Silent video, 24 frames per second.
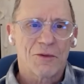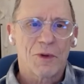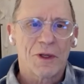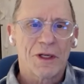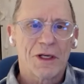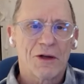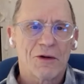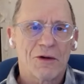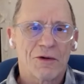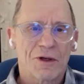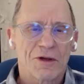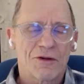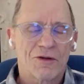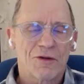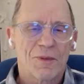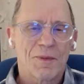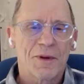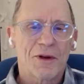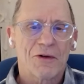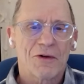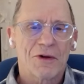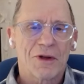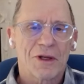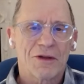when you
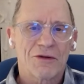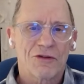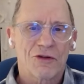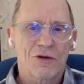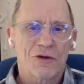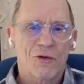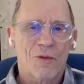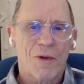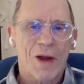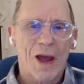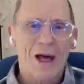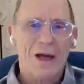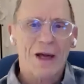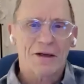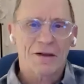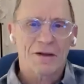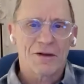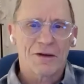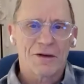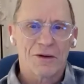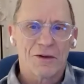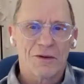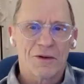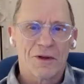experience
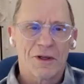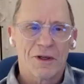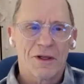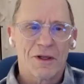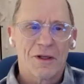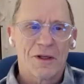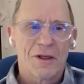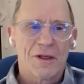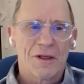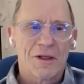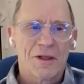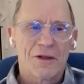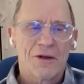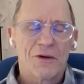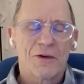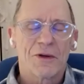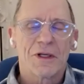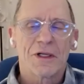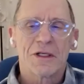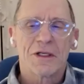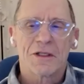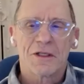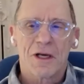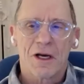gratitude, you're
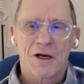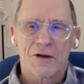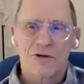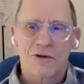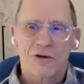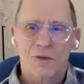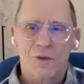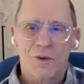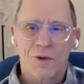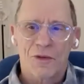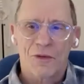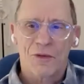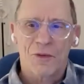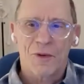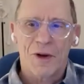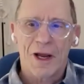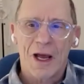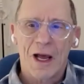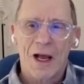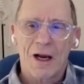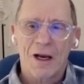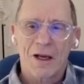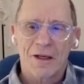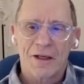in touch with
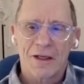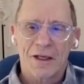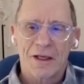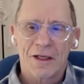reality.